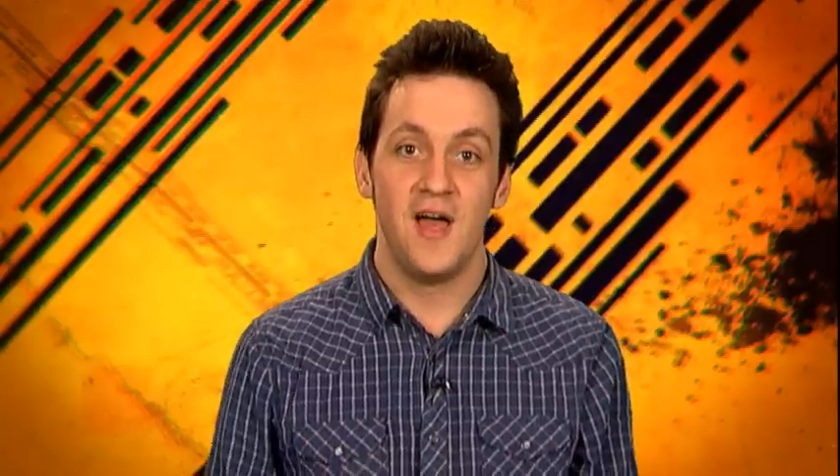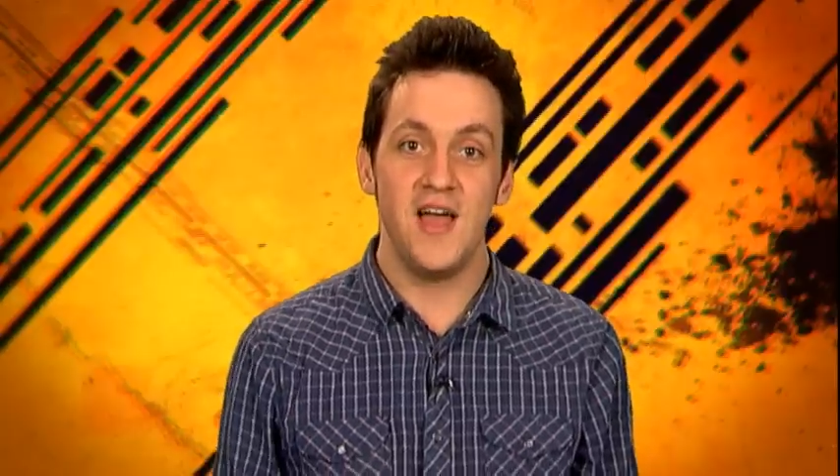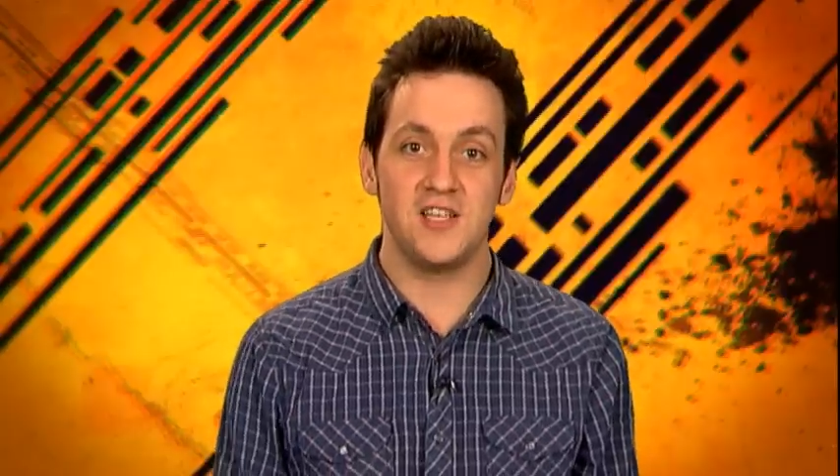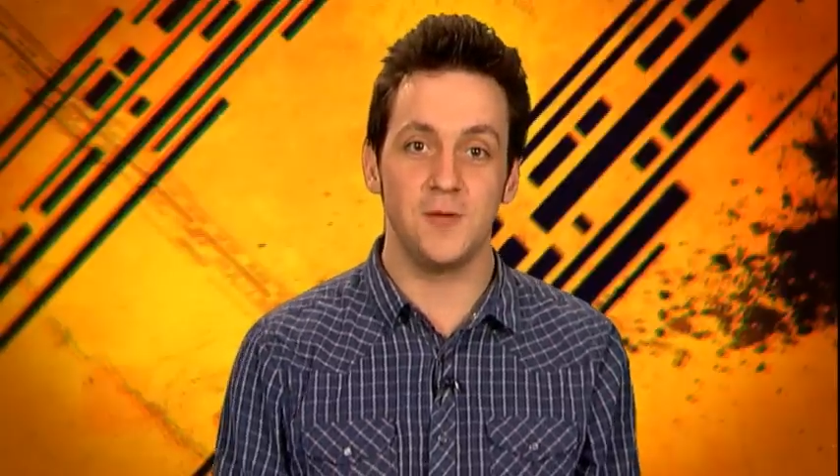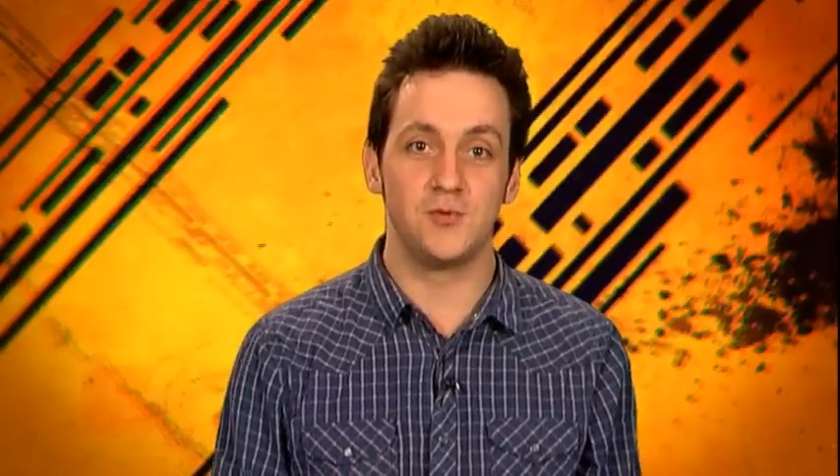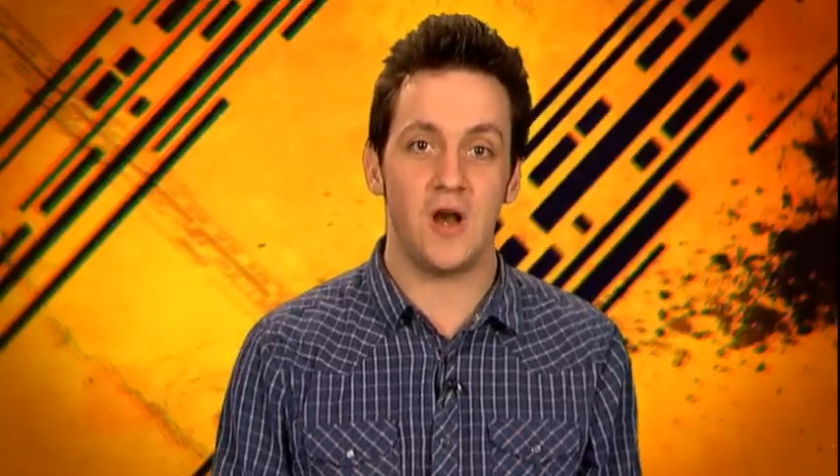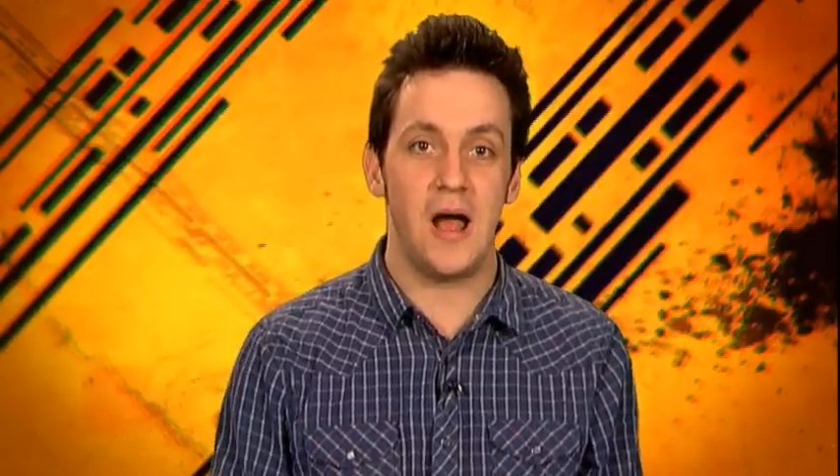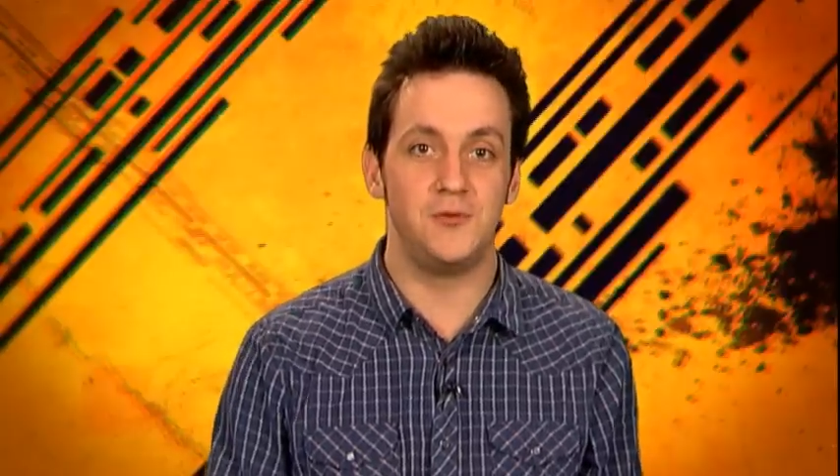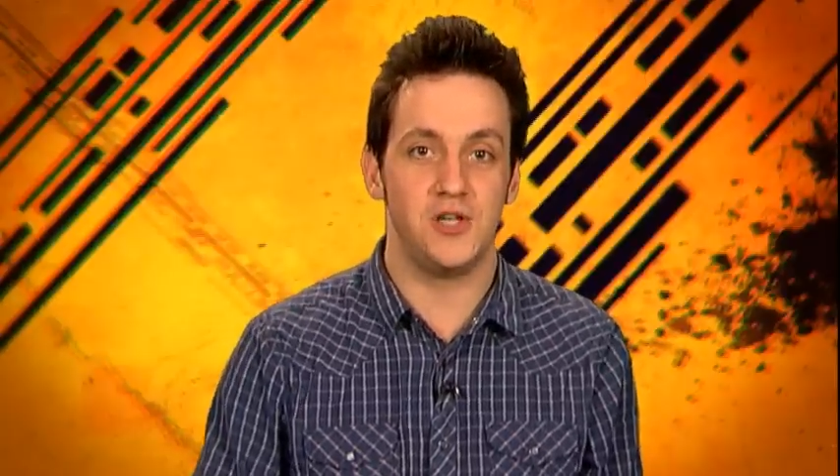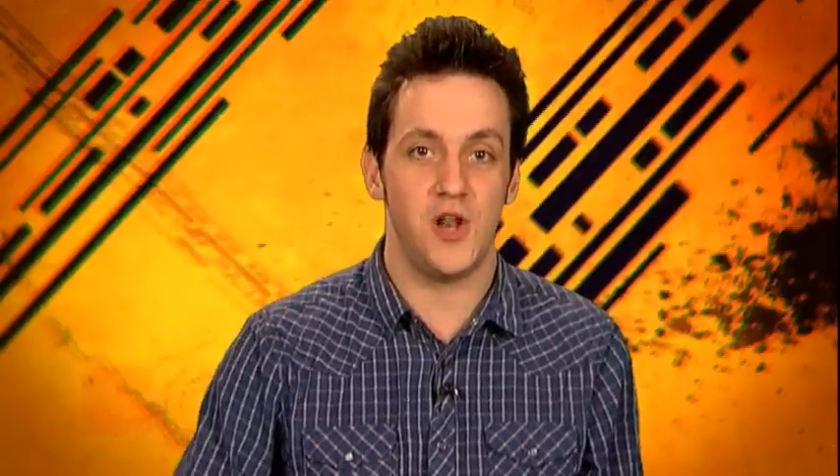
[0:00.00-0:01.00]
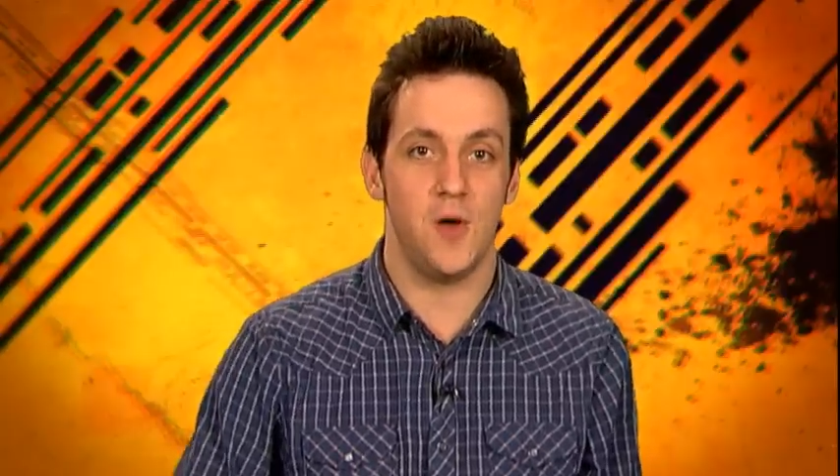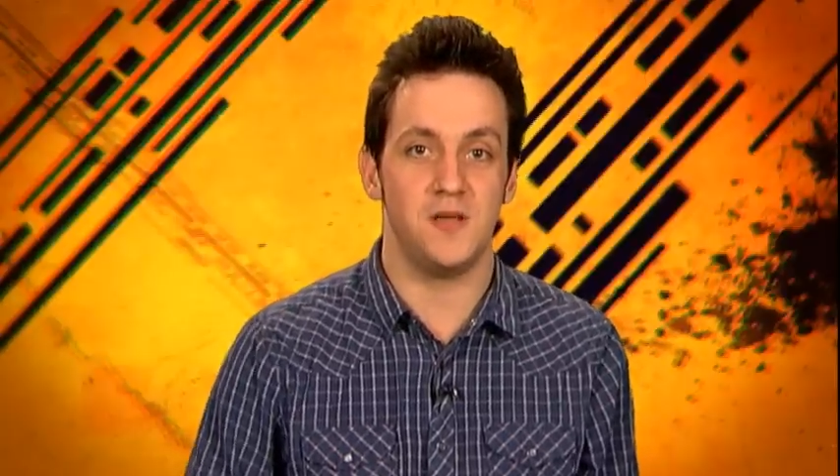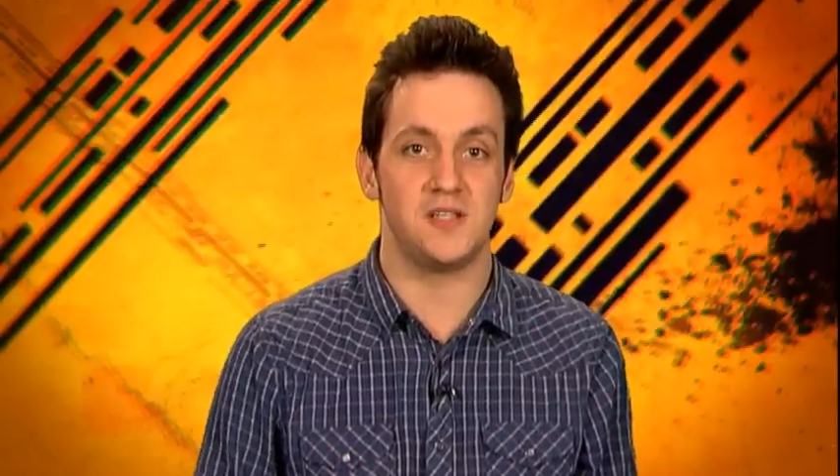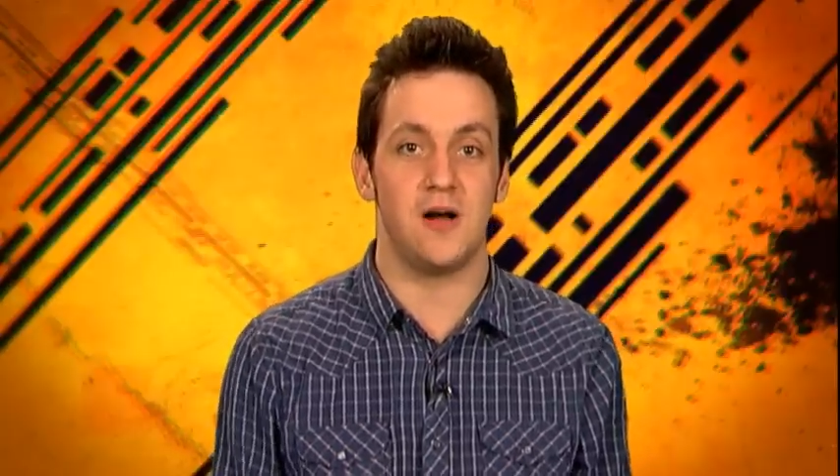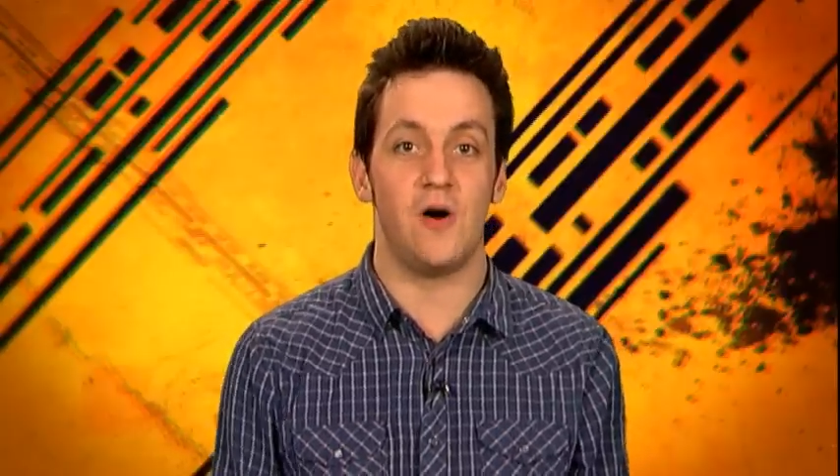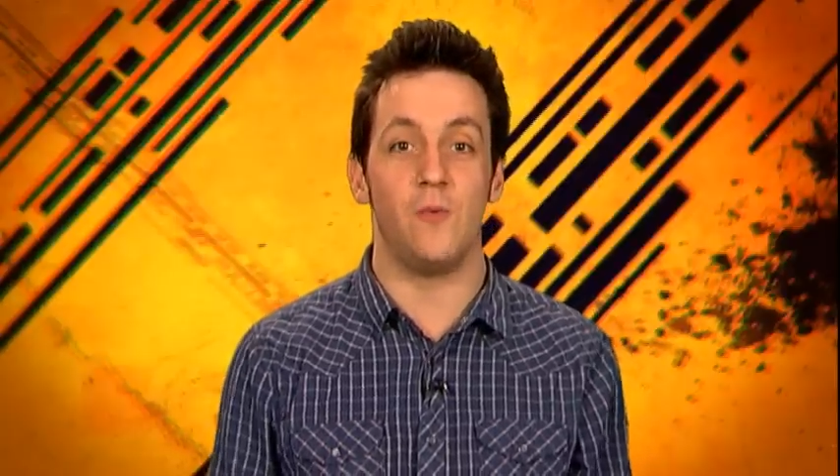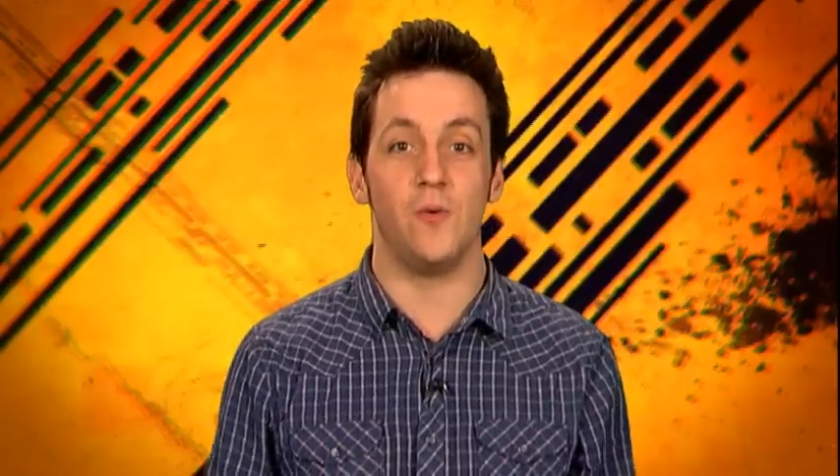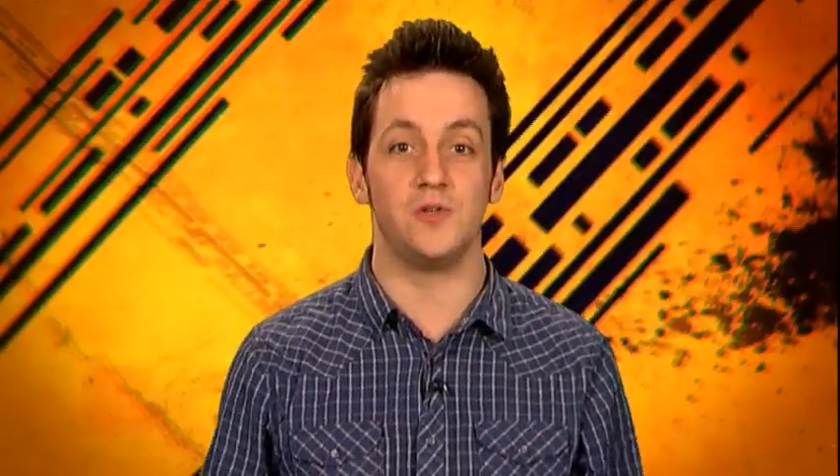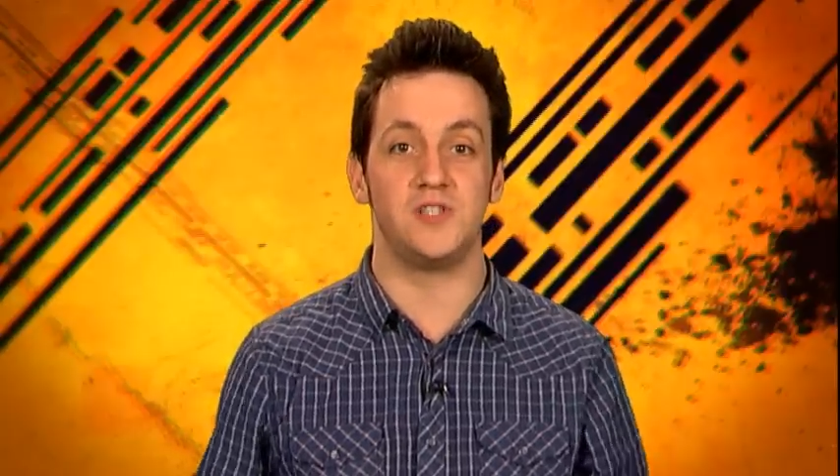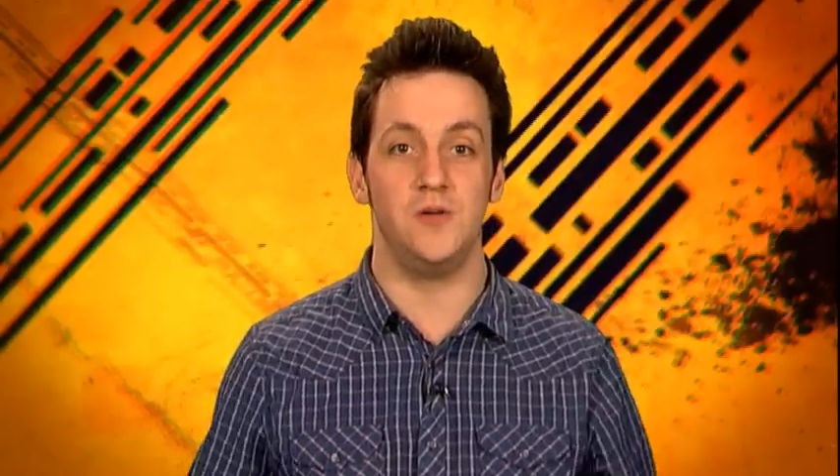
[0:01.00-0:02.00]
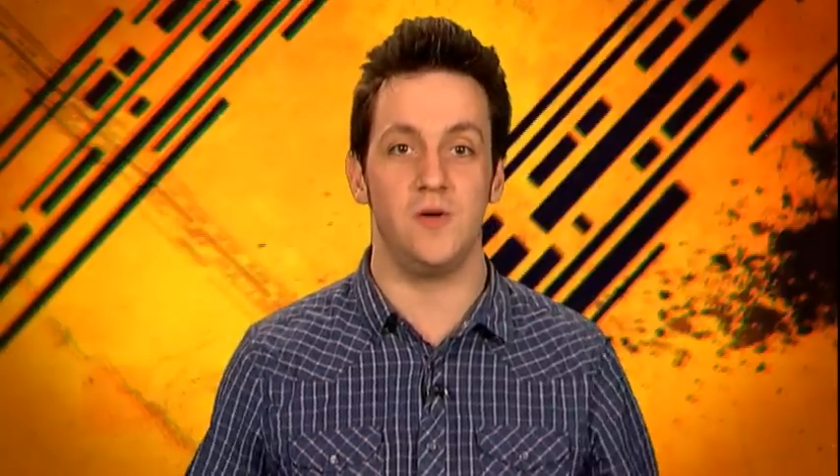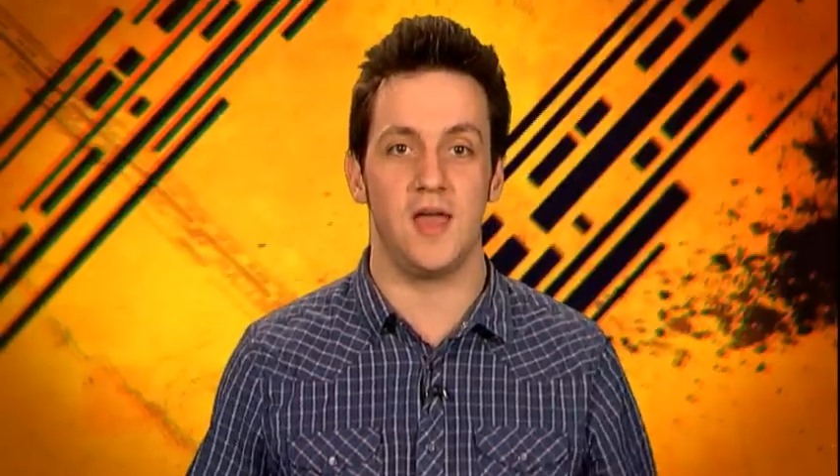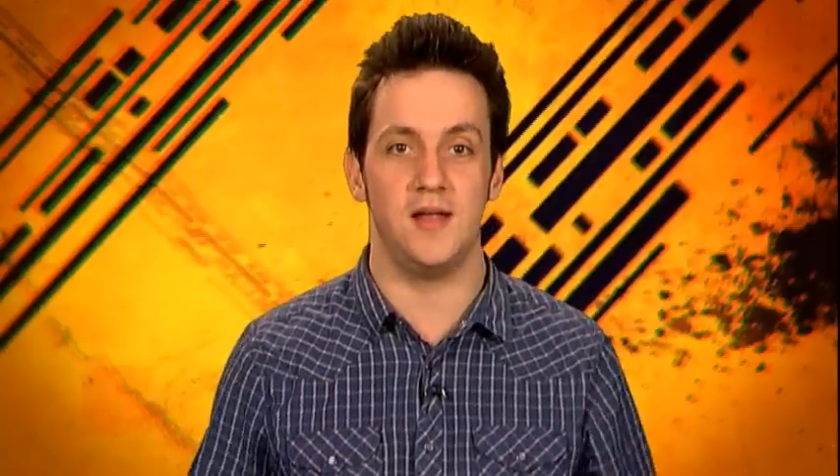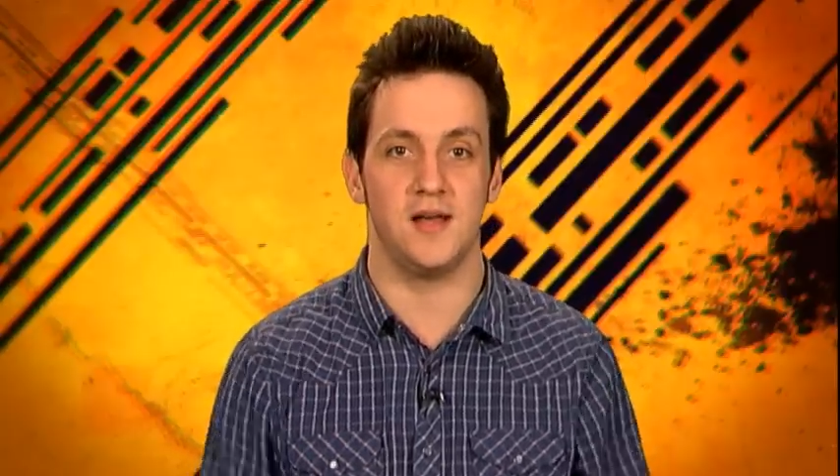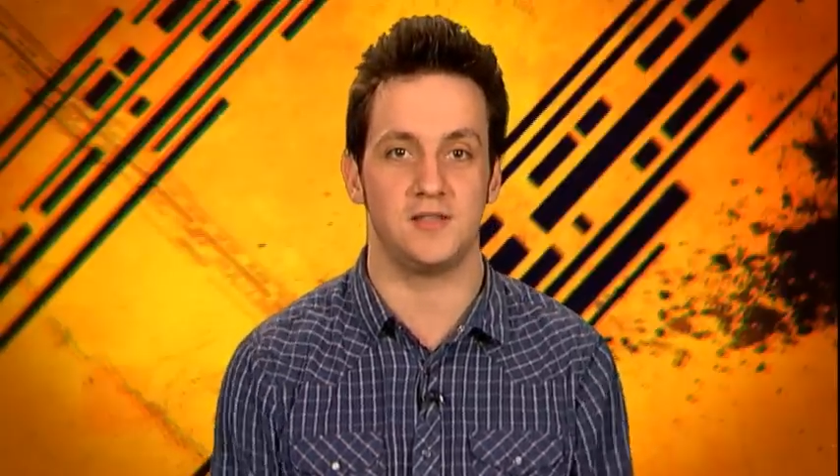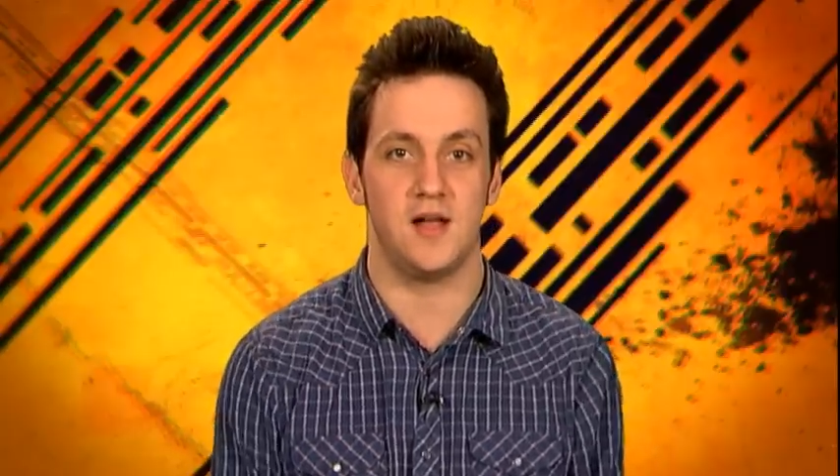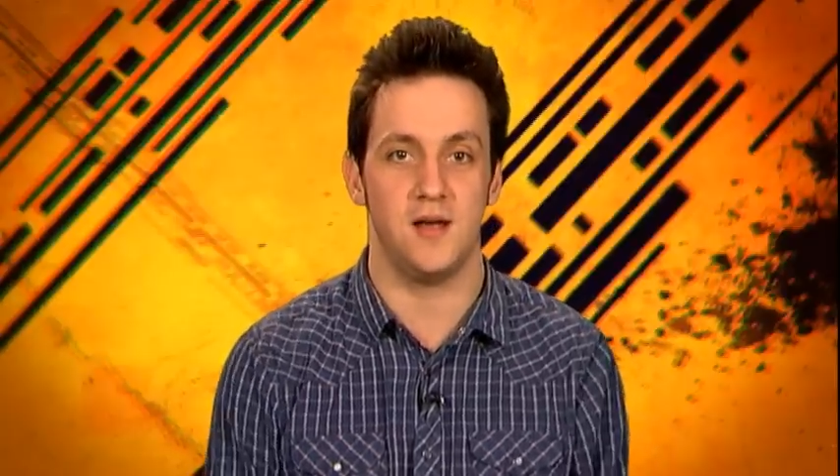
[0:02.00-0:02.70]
Hit subscribe so you don't miss out, and we will see you again next